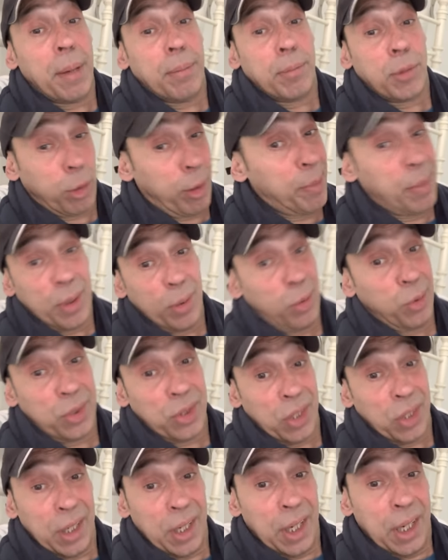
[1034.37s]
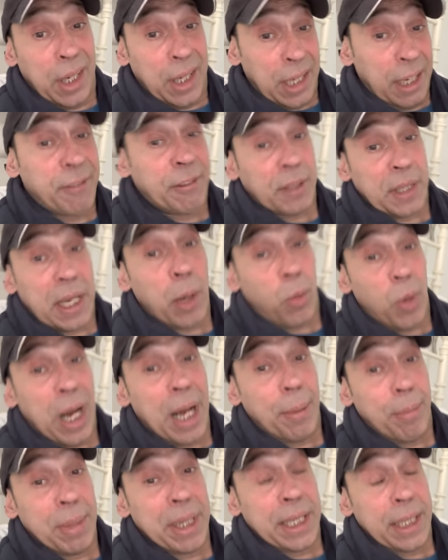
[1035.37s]
criminals, if you get what
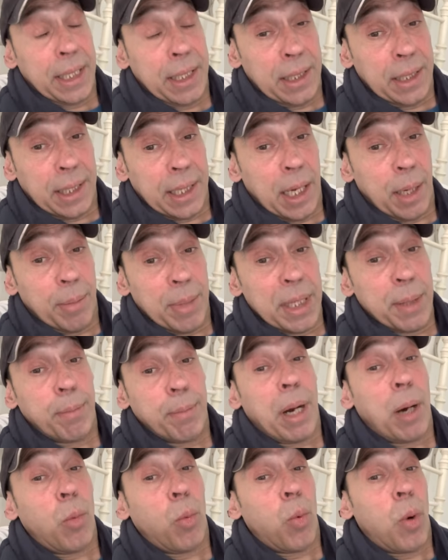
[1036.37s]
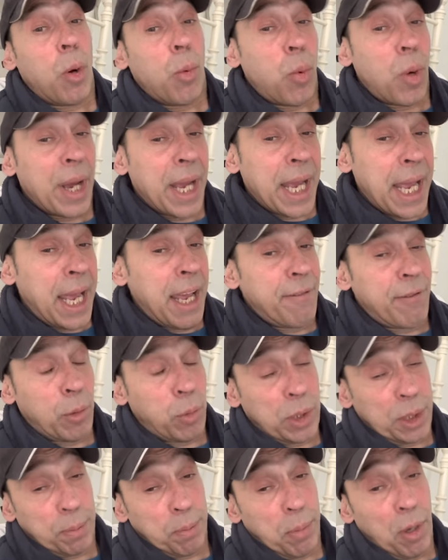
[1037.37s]
I mean, you know what I mean. But whatever
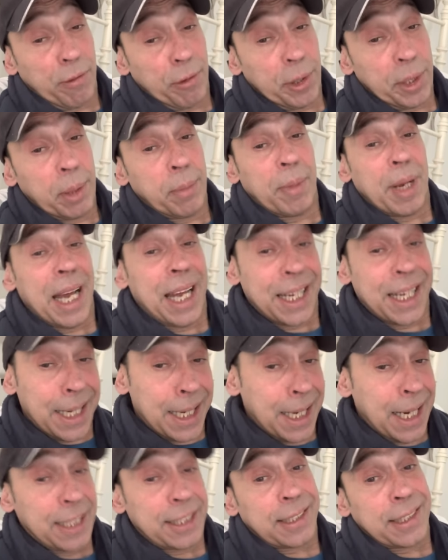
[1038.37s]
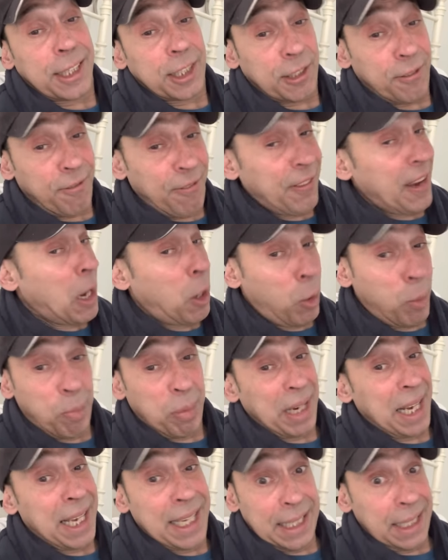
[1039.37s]
was bothering them, unless there's foul
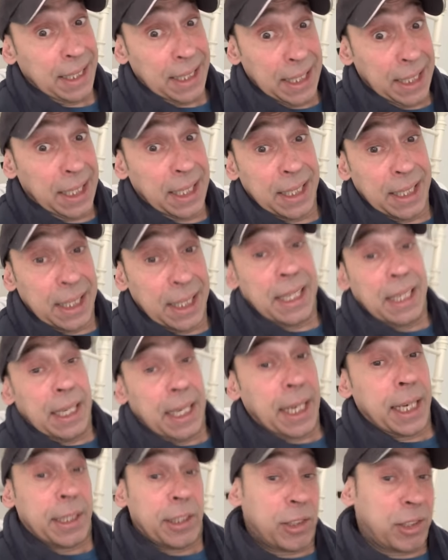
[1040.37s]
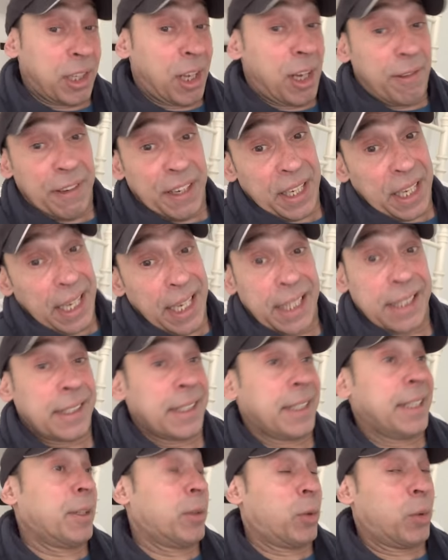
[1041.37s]
play in it and the staff had a hand
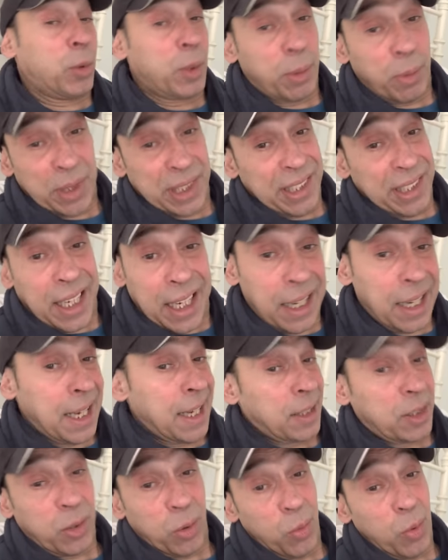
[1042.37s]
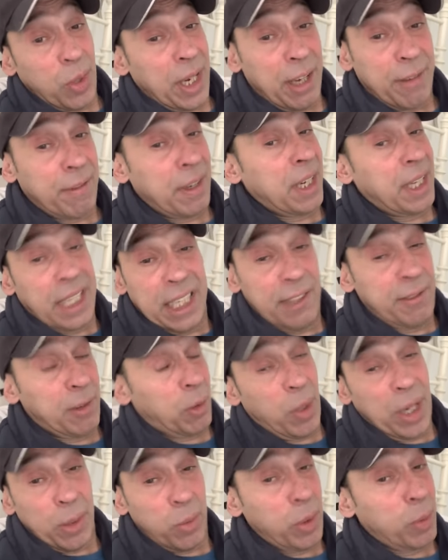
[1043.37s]
in it or it was neglect or whatever, either
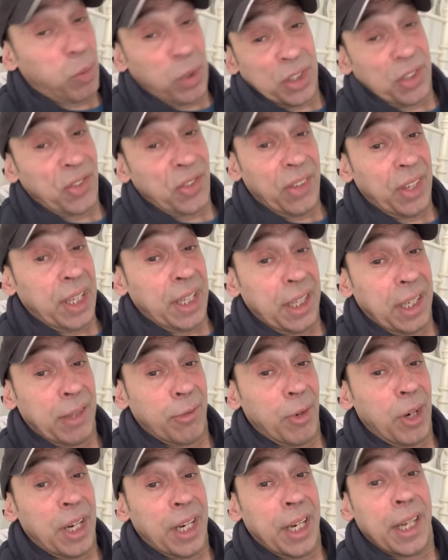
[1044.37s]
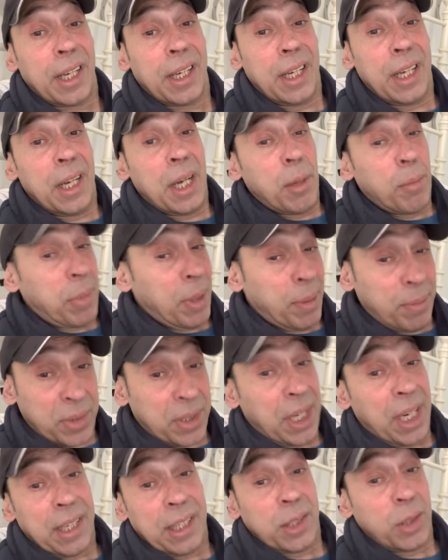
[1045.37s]
way, we wasn't there, right? But I'm
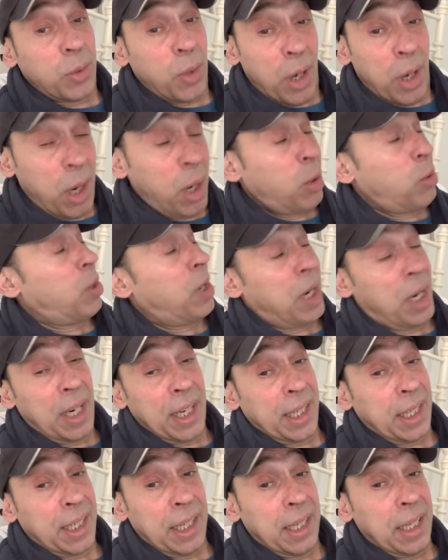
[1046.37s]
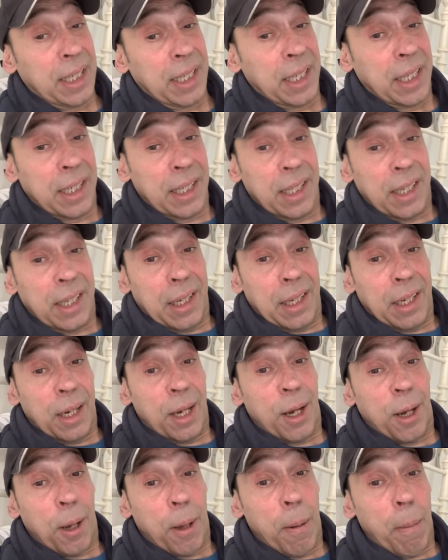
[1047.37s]
telling you wholeheartedly,
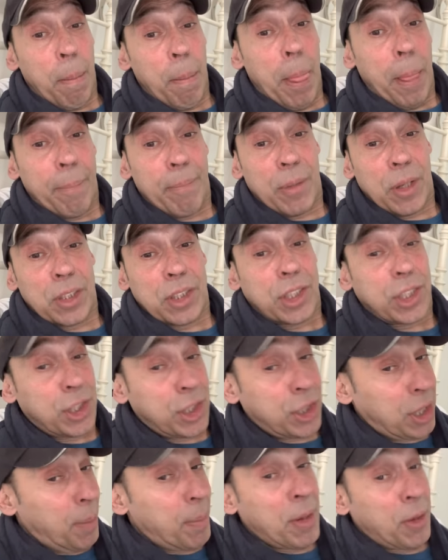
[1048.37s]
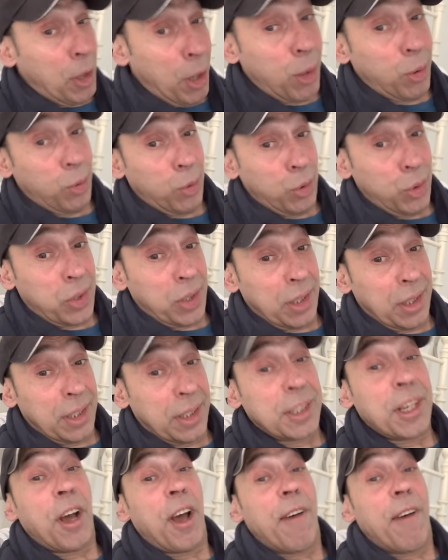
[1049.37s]
some of those
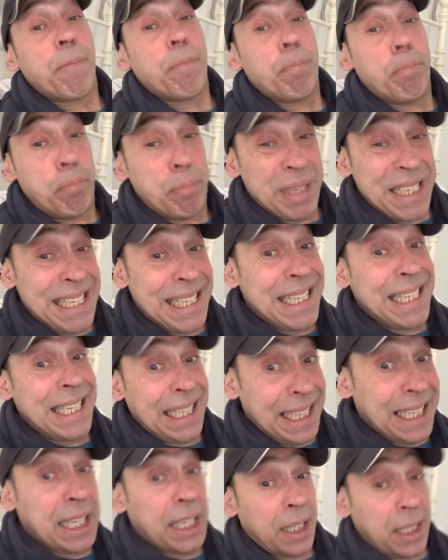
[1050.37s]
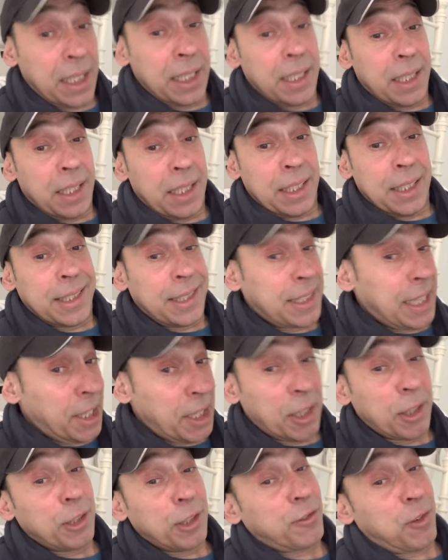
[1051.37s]
that have been
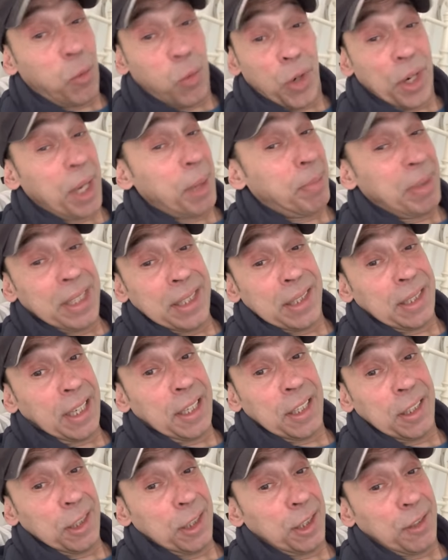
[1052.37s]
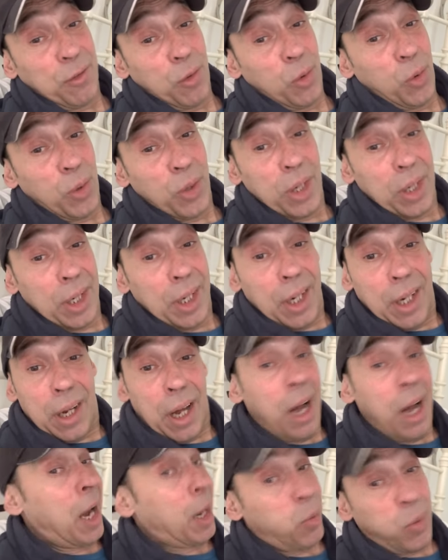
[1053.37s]
sentenced for what they've been sentenced for,
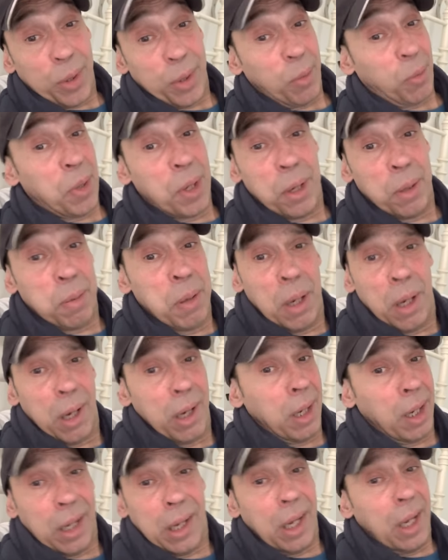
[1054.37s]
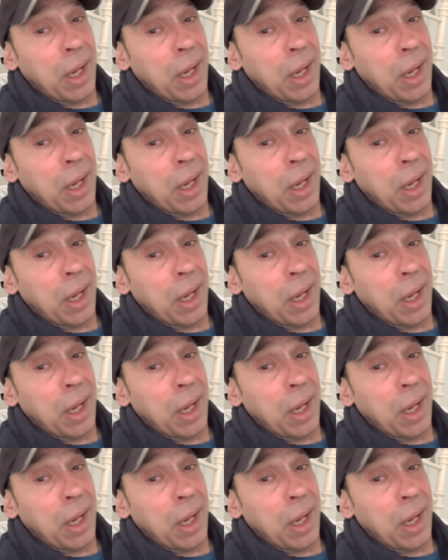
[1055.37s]
I wouldn't want to.